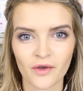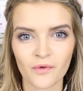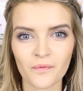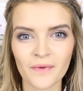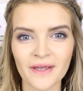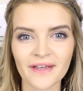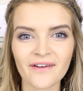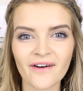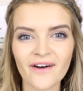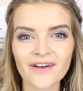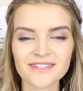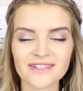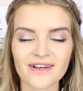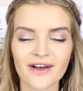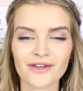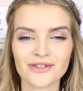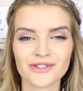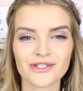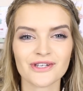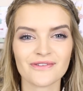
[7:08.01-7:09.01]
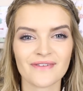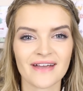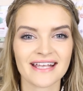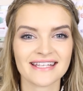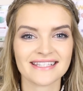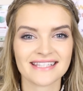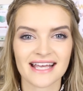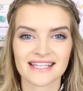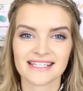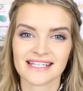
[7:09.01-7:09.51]
We got our
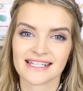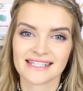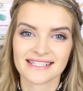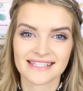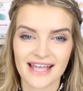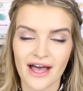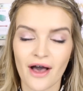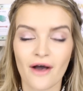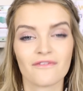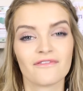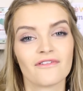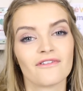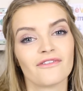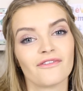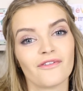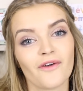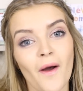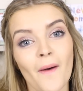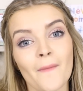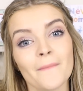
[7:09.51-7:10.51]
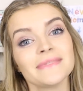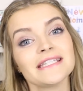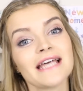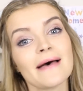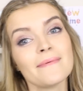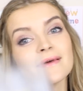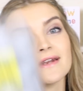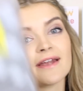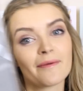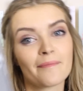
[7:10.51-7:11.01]
duvet set itself from
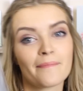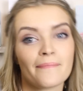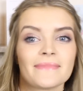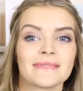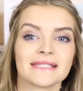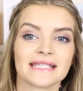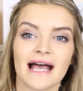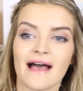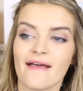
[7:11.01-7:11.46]
Debenhams,